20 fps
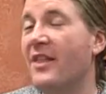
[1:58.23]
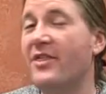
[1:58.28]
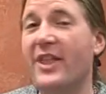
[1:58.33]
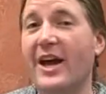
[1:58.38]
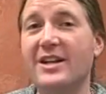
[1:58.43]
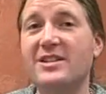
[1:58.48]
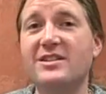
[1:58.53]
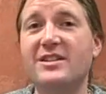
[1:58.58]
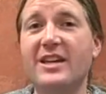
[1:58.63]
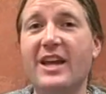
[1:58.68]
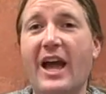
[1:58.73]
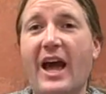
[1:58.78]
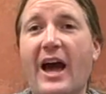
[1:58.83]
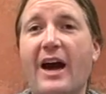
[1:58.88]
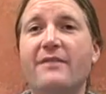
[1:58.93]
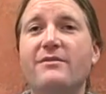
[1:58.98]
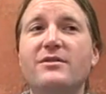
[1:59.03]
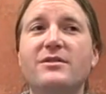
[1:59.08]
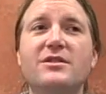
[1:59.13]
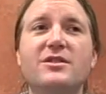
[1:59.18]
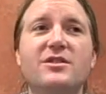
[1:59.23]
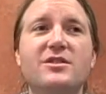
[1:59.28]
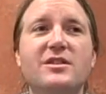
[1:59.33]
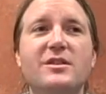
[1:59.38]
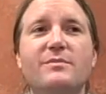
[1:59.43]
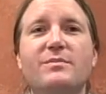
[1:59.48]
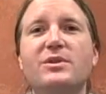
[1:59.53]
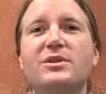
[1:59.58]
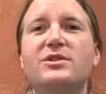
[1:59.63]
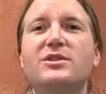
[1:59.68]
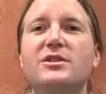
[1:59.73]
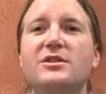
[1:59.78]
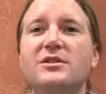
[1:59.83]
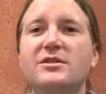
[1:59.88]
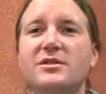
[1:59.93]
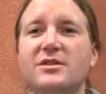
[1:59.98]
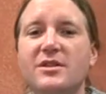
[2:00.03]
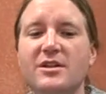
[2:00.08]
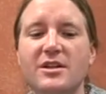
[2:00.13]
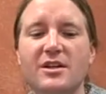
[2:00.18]
That's the average temperature.
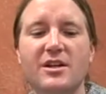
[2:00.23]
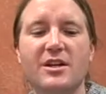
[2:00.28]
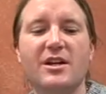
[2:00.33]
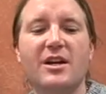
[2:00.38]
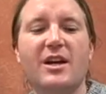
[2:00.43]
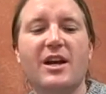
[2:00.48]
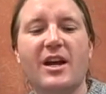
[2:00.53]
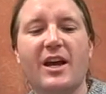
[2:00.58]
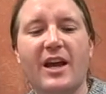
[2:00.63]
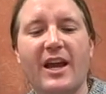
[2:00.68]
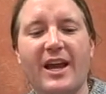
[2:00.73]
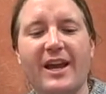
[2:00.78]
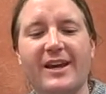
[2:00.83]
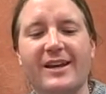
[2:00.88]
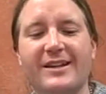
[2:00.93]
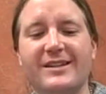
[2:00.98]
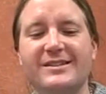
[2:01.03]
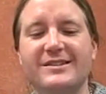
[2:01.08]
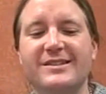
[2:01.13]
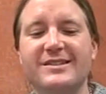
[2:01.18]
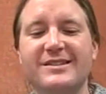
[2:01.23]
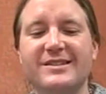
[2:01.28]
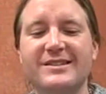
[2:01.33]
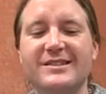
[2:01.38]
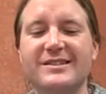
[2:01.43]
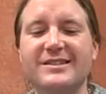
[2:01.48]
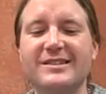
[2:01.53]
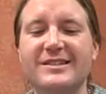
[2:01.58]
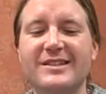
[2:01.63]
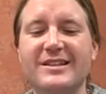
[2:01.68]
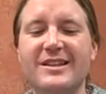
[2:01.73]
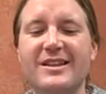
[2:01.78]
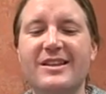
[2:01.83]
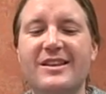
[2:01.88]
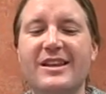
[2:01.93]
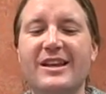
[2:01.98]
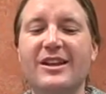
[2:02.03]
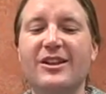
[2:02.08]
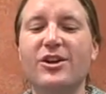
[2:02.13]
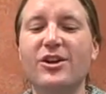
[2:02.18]
And
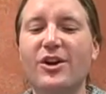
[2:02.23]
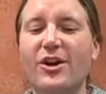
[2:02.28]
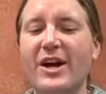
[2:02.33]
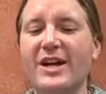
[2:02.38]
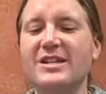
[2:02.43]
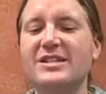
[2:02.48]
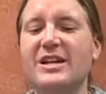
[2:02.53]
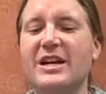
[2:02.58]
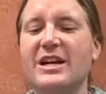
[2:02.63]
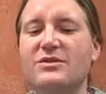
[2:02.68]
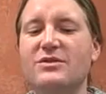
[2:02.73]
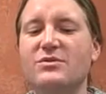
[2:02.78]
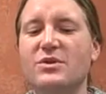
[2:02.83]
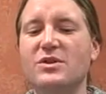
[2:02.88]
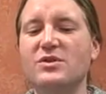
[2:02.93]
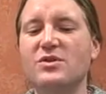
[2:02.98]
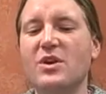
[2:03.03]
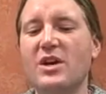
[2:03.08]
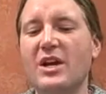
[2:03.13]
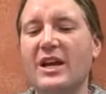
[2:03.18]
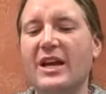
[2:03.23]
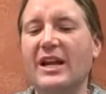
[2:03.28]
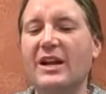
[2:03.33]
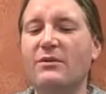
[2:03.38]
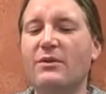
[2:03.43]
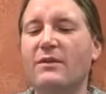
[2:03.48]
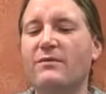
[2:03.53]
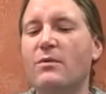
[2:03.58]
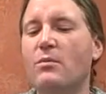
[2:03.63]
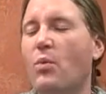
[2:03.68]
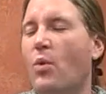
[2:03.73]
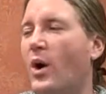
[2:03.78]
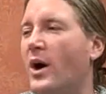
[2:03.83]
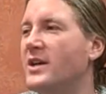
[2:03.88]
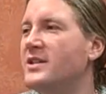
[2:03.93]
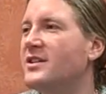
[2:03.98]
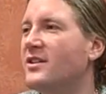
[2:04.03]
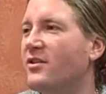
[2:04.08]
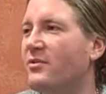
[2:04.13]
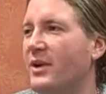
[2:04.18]
the Little Ice was anywhere from
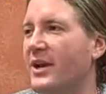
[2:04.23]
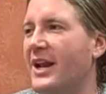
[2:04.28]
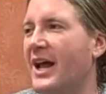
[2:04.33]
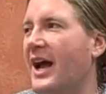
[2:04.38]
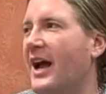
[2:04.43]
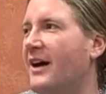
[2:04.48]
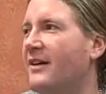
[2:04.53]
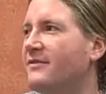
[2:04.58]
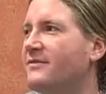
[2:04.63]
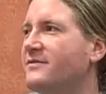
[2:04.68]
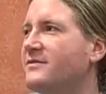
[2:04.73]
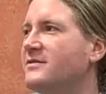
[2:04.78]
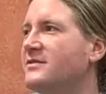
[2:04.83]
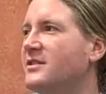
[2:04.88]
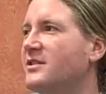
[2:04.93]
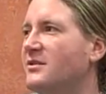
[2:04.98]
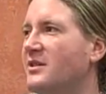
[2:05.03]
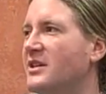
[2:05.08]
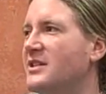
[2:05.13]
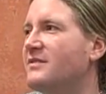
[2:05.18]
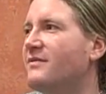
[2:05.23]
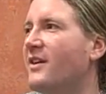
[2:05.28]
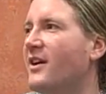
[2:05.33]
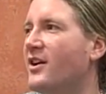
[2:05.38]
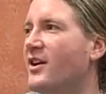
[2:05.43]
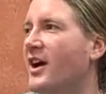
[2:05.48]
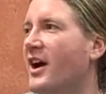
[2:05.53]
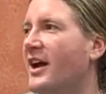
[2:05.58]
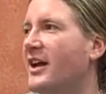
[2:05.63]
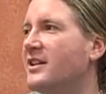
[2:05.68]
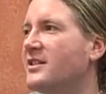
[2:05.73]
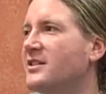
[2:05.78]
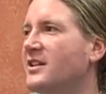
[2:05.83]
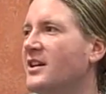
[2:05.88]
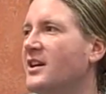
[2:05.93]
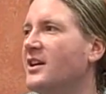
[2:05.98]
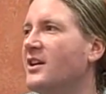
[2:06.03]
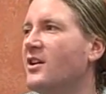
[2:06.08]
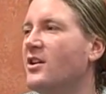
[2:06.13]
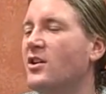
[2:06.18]
1 to 3.5 degrees Fahrenheit
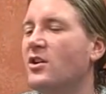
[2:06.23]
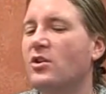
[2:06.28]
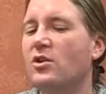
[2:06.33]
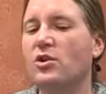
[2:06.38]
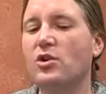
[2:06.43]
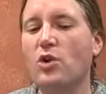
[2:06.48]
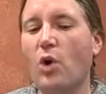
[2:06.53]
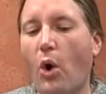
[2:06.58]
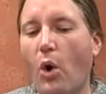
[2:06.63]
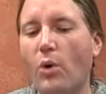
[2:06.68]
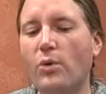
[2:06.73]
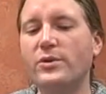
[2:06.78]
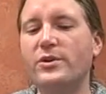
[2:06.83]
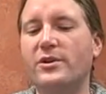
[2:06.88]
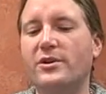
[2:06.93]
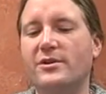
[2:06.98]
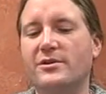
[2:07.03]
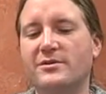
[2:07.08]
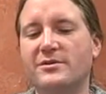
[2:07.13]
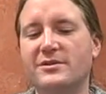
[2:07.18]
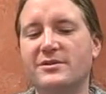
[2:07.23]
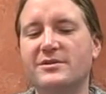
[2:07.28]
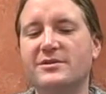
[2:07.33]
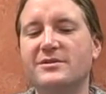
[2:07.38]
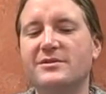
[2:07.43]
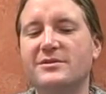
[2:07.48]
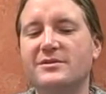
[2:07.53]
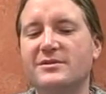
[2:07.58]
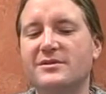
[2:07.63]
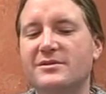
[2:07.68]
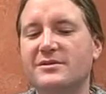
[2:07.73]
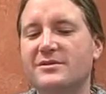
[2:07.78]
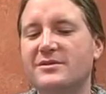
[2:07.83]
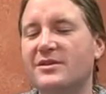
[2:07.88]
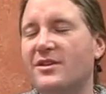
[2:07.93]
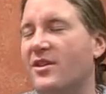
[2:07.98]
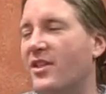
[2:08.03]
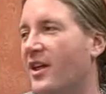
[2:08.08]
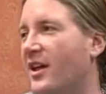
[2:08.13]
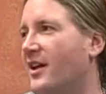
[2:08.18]
colder
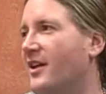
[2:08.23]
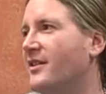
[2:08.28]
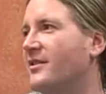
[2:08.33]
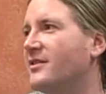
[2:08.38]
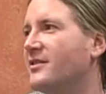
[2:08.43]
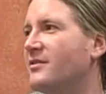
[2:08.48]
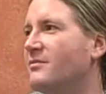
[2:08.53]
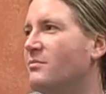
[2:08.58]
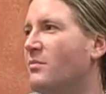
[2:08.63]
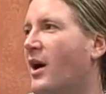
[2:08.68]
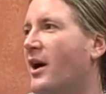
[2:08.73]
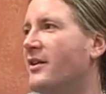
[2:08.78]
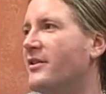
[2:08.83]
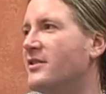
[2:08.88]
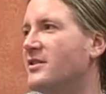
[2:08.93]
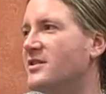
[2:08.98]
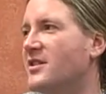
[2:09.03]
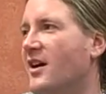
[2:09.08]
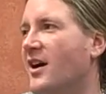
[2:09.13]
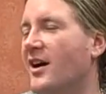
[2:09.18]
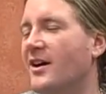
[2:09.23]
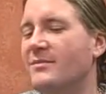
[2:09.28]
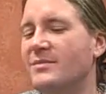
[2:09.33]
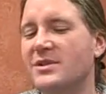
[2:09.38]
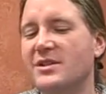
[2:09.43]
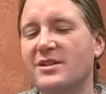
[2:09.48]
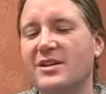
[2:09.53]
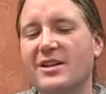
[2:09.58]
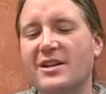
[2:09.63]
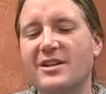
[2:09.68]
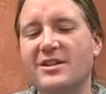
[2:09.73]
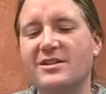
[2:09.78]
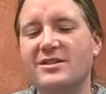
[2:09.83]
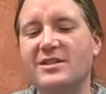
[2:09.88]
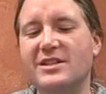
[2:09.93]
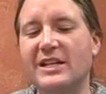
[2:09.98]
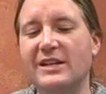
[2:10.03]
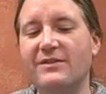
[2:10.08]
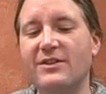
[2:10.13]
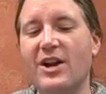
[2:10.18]
than modern times.
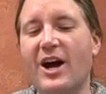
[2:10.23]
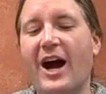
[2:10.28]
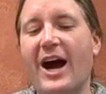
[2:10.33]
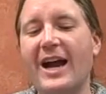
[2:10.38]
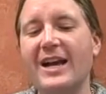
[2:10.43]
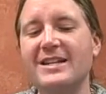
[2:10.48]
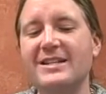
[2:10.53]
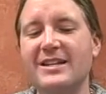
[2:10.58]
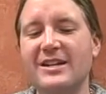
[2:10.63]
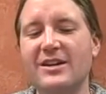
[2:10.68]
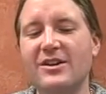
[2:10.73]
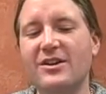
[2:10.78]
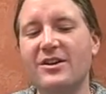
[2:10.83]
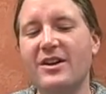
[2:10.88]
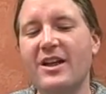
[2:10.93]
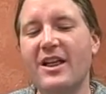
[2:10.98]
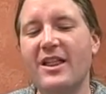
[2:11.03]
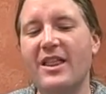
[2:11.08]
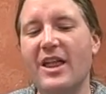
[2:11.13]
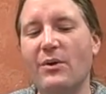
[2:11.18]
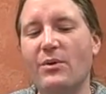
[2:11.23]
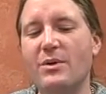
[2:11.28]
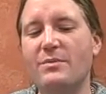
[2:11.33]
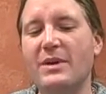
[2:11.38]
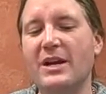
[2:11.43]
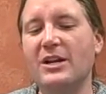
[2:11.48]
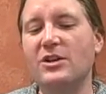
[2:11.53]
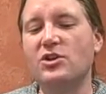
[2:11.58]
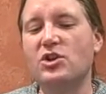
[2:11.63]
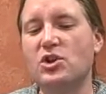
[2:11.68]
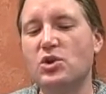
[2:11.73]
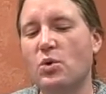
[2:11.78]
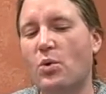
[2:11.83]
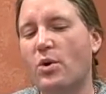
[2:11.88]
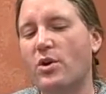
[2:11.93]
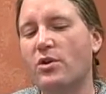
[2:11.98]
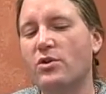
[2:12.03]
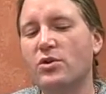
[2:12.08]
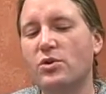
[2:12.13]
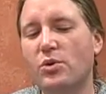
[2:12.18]
To give you an idea, that would mean
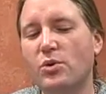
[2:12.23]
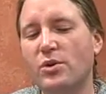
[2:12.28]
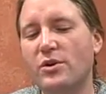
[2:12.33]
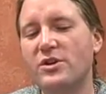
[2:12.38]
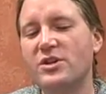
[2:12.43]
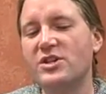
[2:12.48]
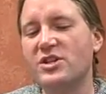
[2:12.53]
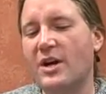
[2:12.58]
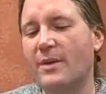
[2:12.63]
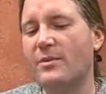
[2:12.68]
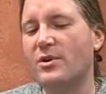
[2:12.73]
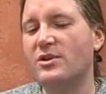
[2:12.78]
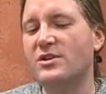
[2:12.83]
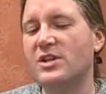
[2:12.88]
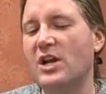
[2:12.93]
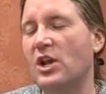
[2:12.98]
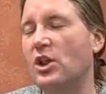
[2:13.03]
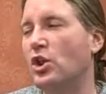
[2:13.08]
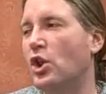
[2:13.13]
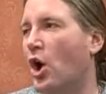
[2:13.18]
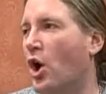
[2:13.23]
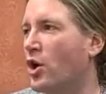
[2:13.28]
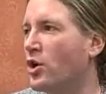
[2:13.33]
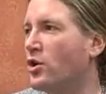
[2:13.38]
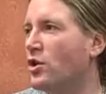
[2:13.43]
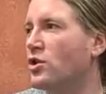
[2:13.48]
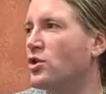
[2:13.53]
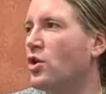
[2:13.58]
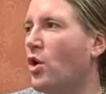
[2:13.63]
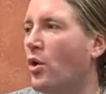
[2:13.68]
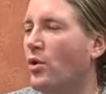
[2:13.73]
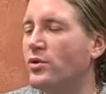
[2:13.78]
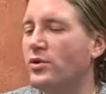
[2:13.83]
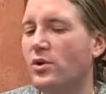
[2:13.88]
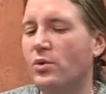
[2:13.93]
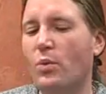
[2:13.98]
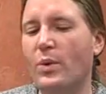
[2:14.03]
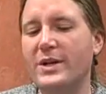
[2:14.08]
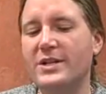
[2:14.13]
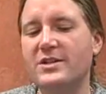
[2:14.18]
shorter, cooler summers and longer,
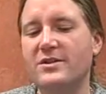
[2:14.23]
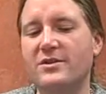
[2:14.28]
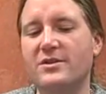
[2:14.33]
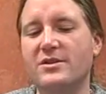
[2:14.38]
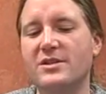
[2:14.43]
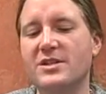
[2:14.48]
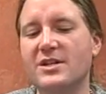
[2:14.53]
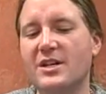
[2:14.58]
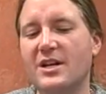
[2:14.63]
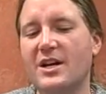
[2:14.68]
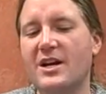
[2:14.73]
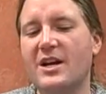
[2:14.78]
colder winters.